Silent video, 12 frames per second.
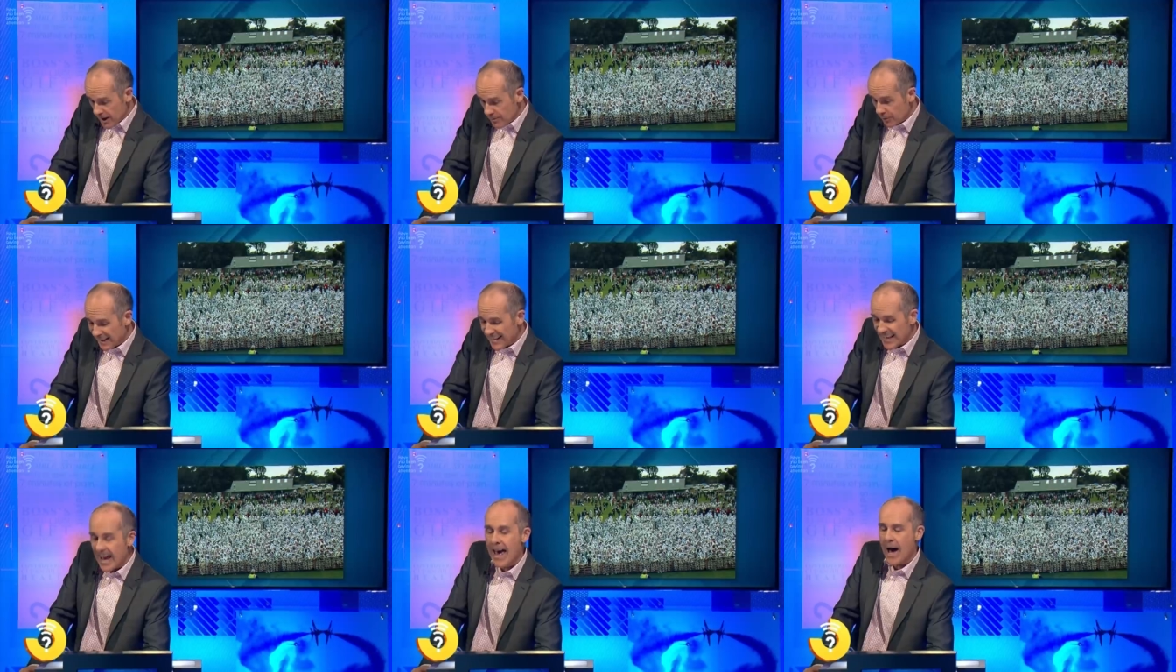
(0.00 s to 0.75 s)
people in
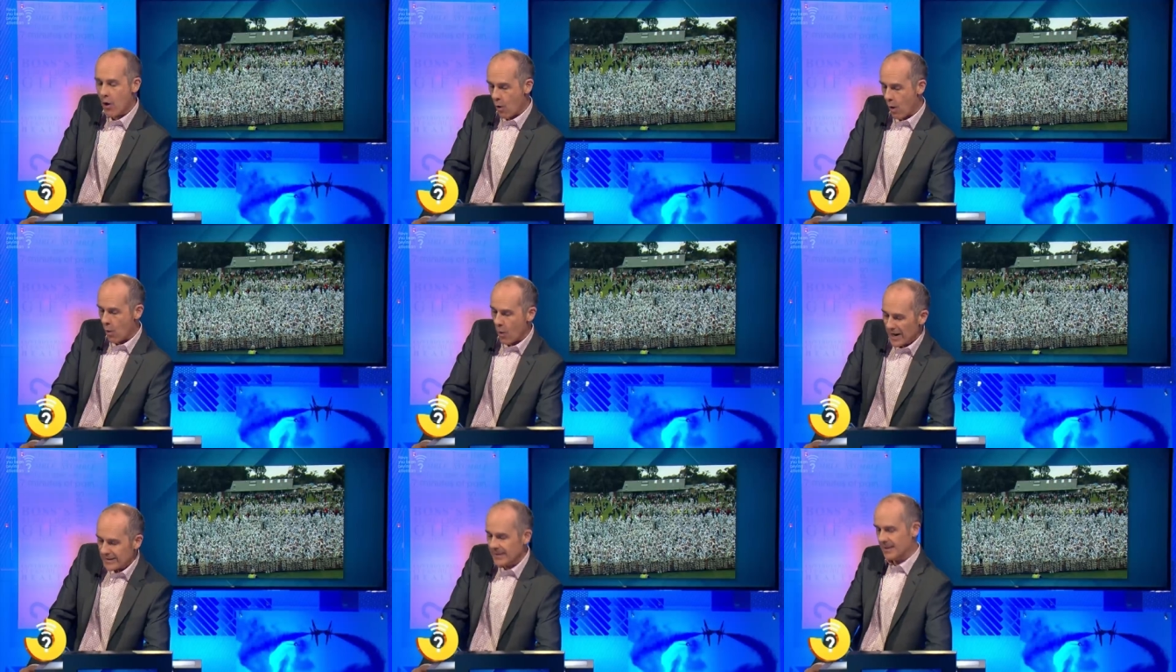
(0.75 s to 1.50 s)
cow
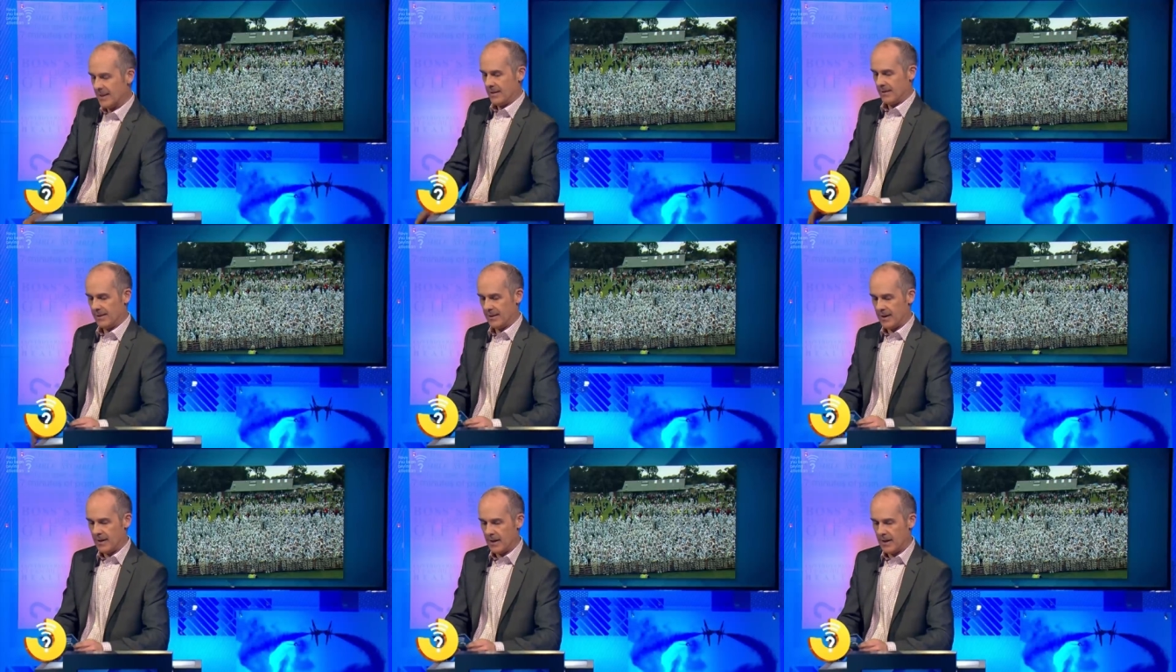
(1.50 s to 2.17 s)
onesies in